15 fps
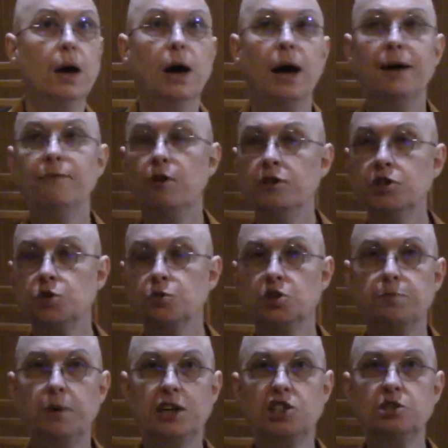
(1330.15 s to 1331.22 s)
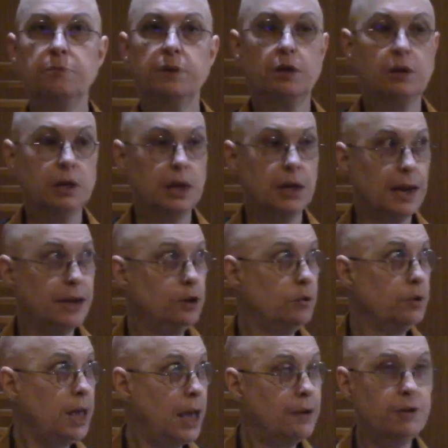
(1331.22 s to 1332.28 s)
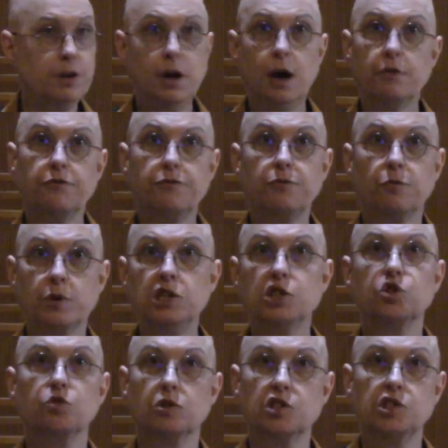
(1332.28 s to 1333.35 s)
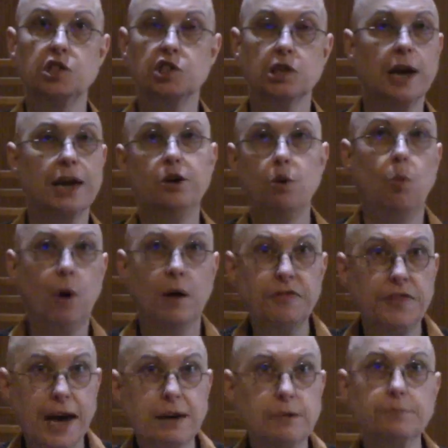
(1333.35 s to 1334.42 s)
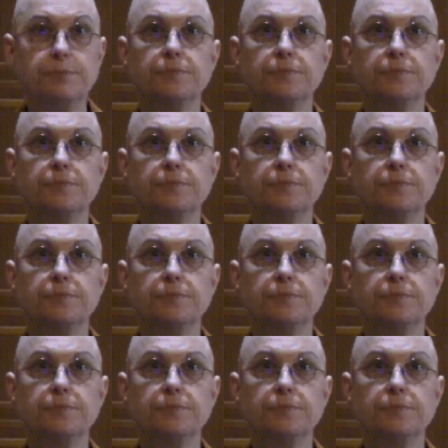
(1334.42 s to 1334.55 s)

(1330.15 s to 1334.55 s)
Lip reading: I have all this responsibility and I don't have enough resources and I don't want that,